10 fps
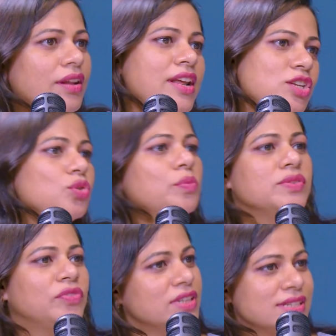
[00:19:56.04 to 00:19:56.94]
the day, it should be
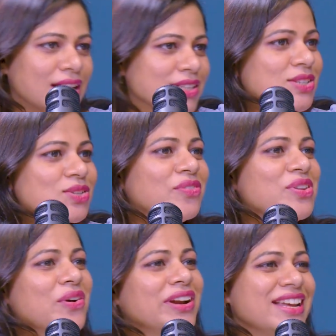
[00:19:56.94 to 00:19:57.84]
for the success of
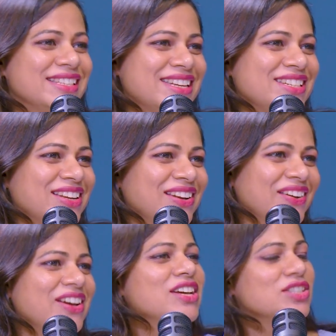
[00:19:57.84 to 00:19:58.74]
the
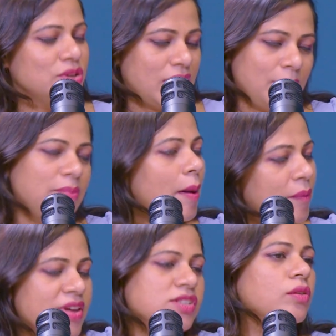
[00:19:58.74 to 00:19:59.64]
organization. So
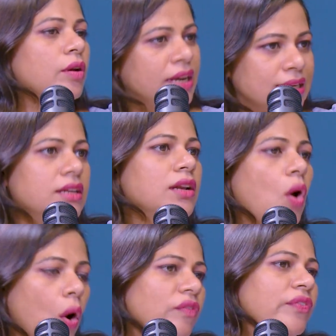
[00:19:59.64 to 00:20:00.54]
there's an eternal
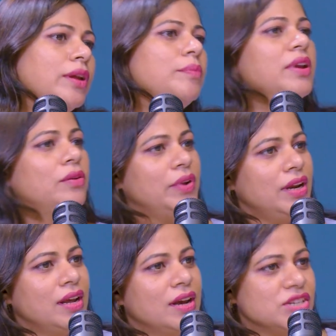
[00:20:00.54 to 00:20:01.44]
conflict
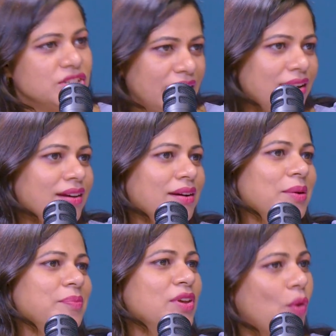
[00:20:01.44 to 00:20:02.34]
between
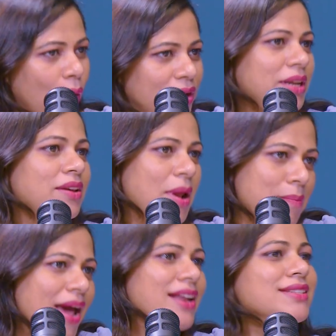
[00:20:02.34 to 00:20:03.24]
gender equality
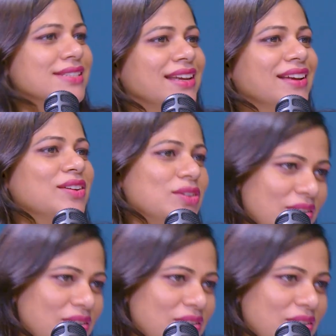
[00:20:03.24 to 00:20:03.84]
and balancing